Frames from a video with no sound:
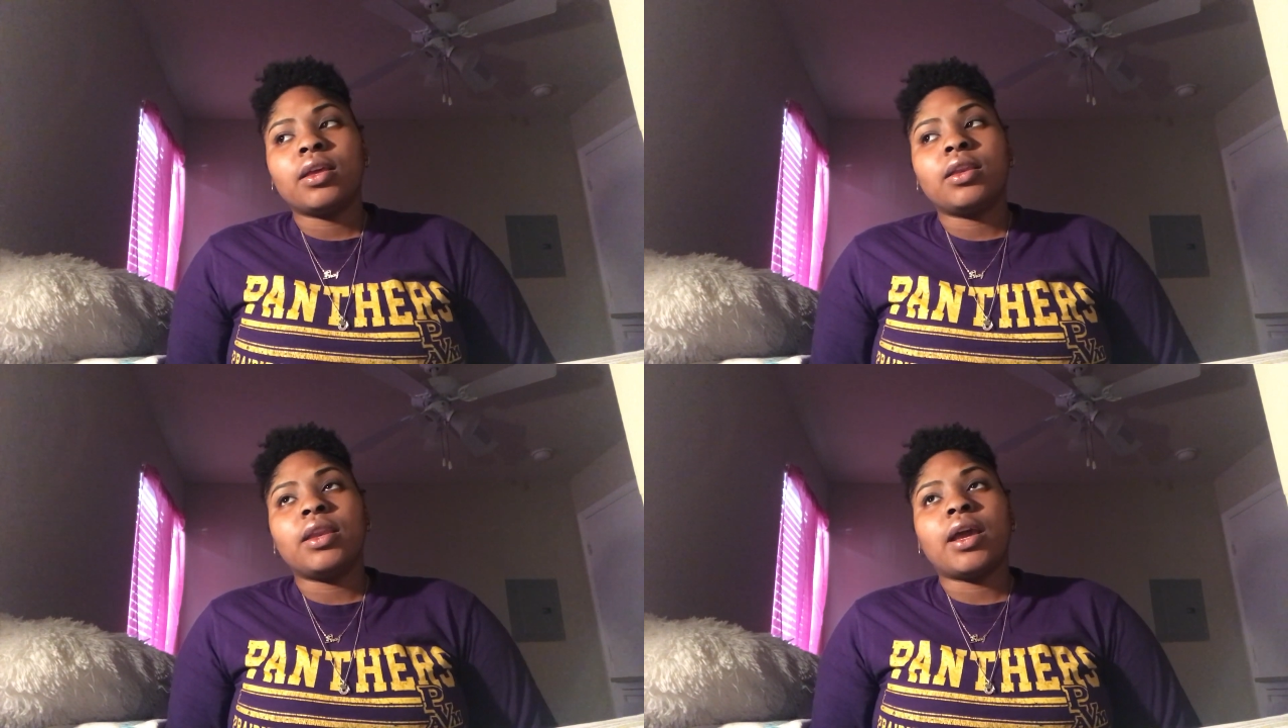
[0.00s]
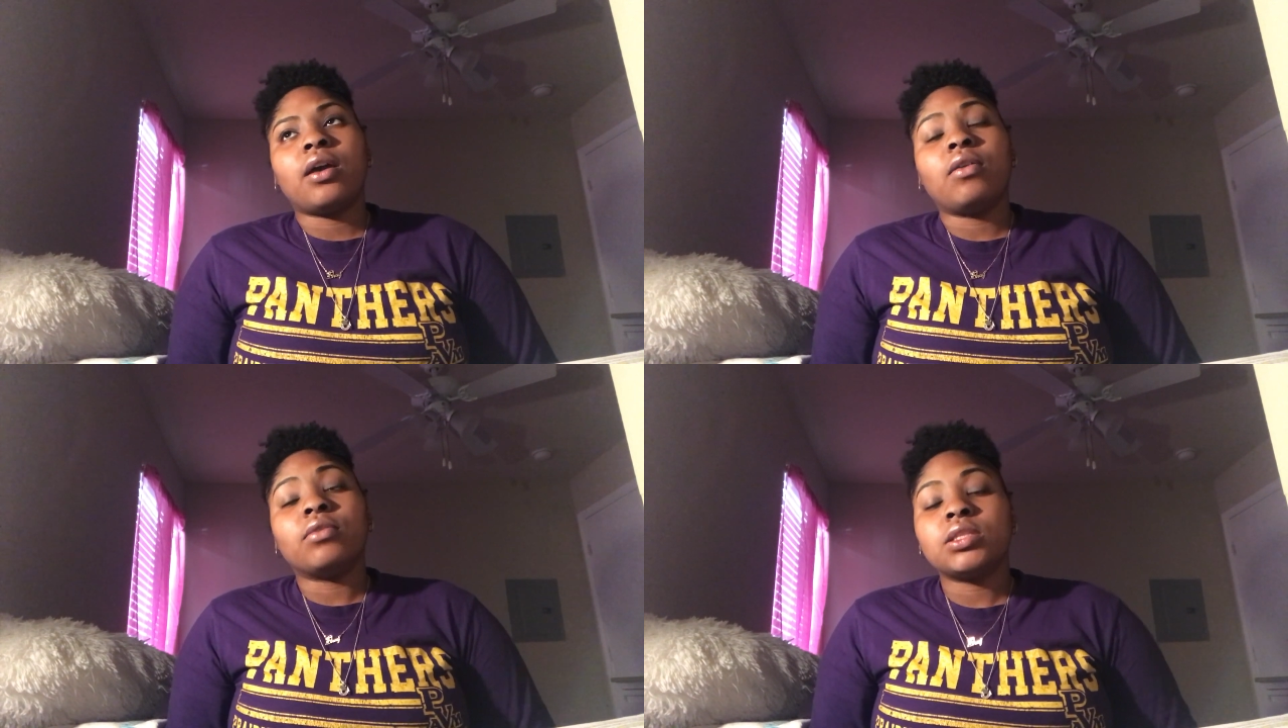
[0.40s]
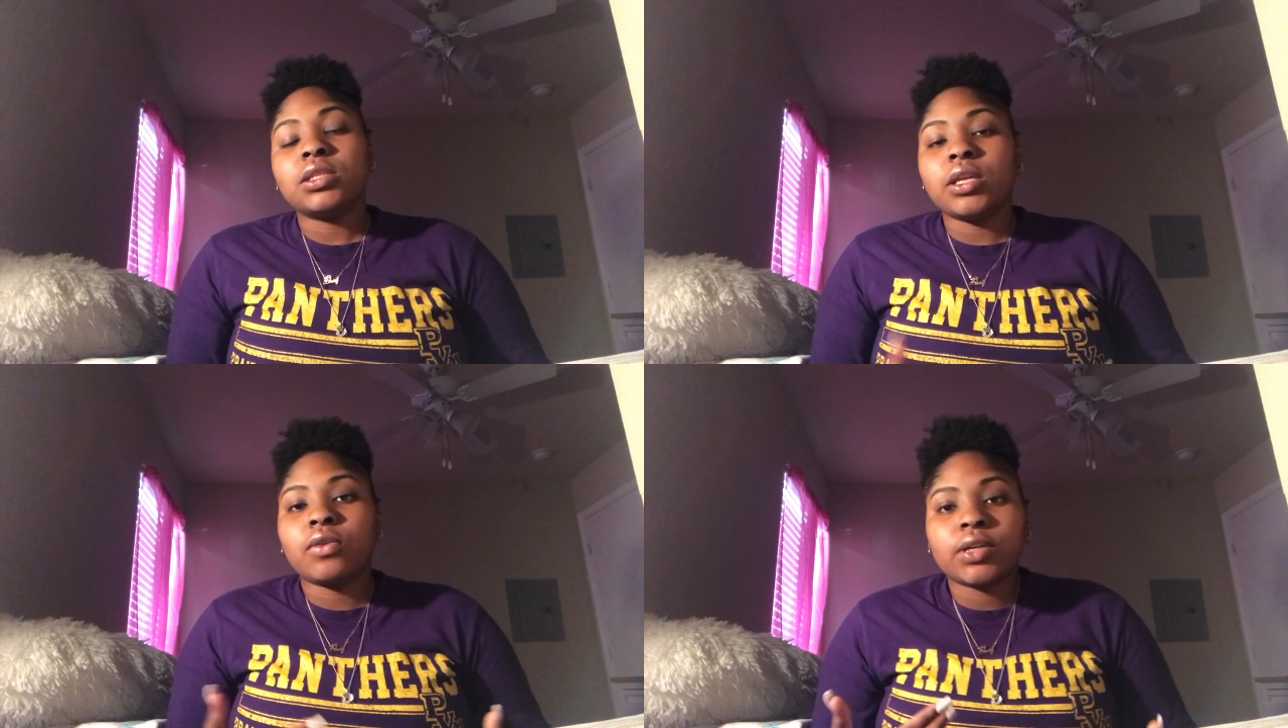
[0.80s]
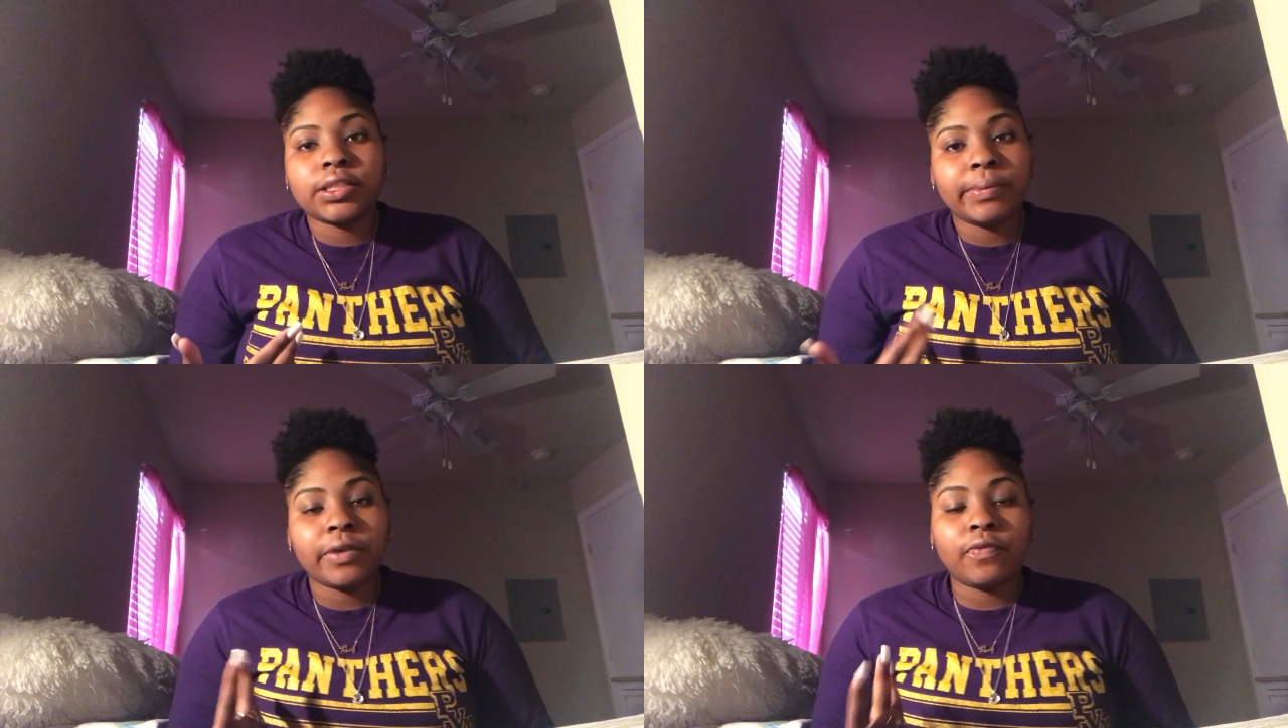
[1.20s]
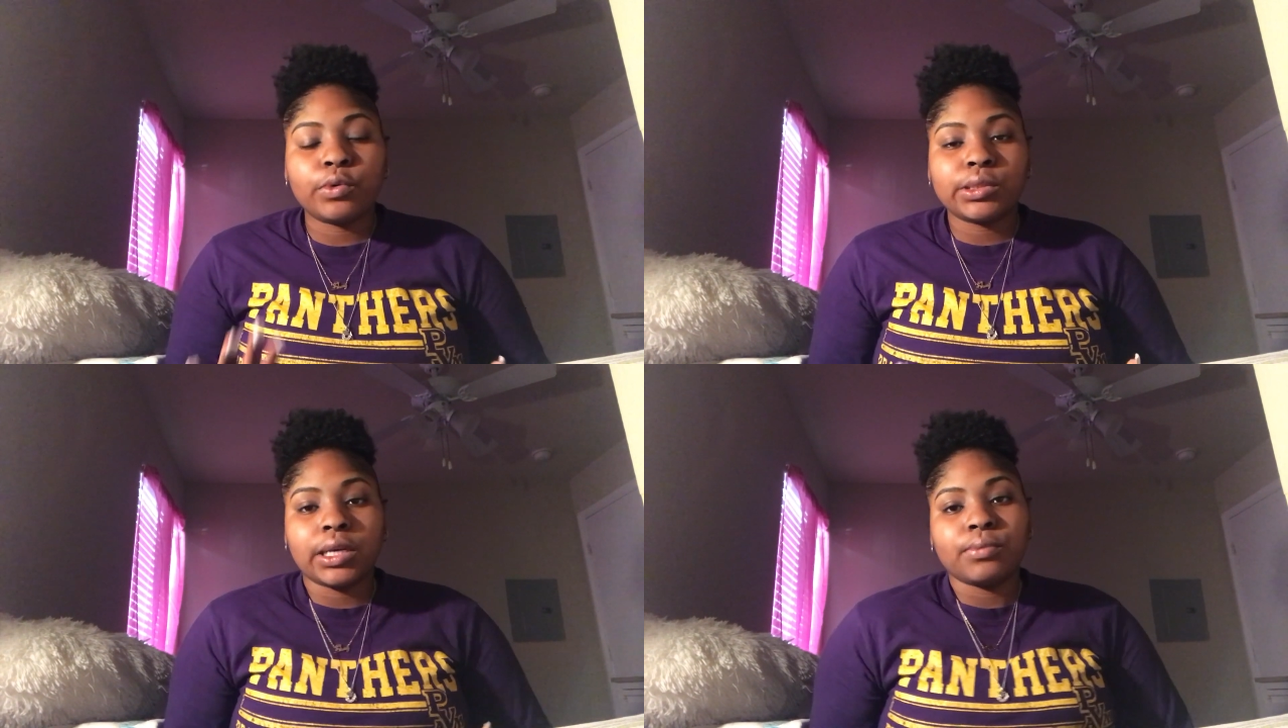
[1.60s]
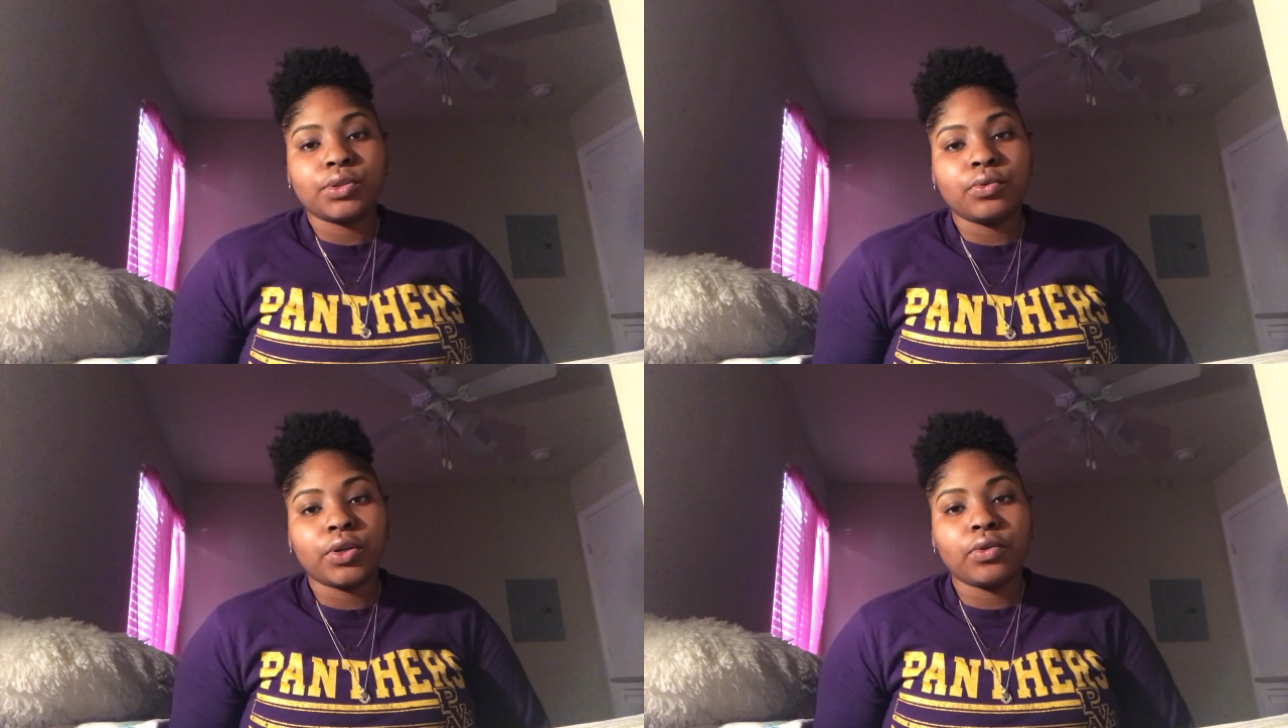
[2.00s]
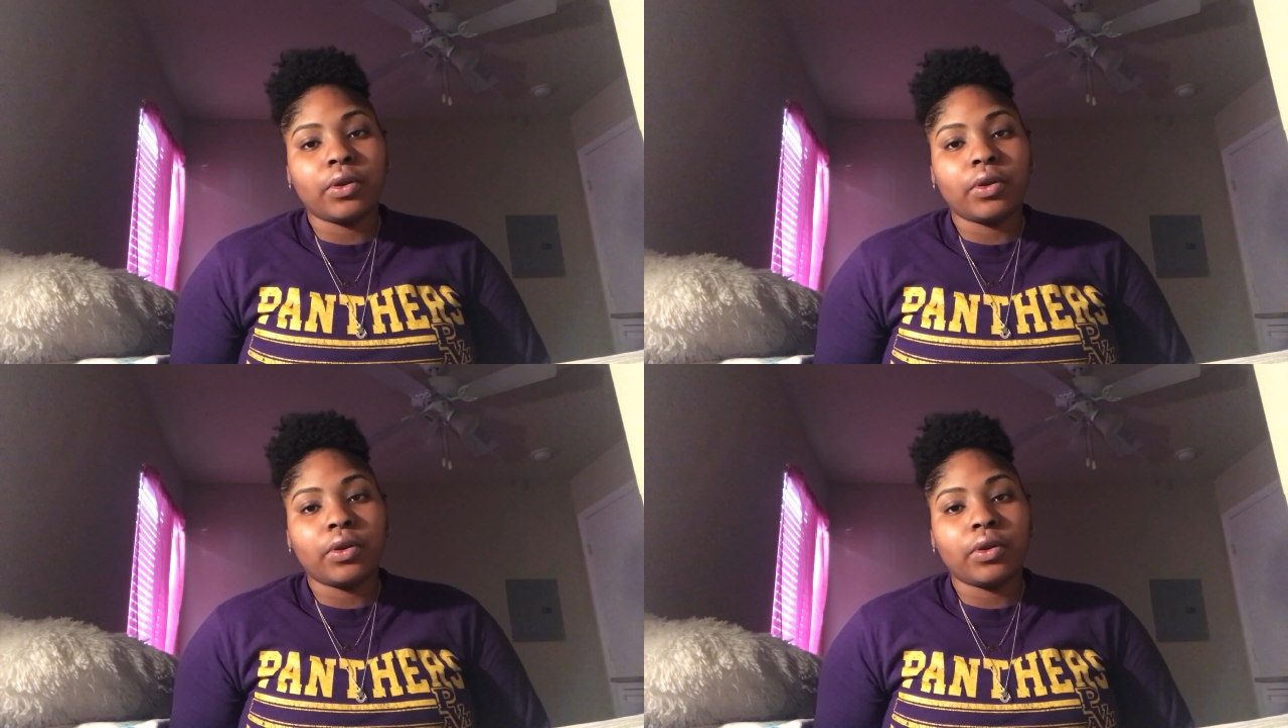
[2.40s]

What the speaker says: Now, in order to be a full-time student,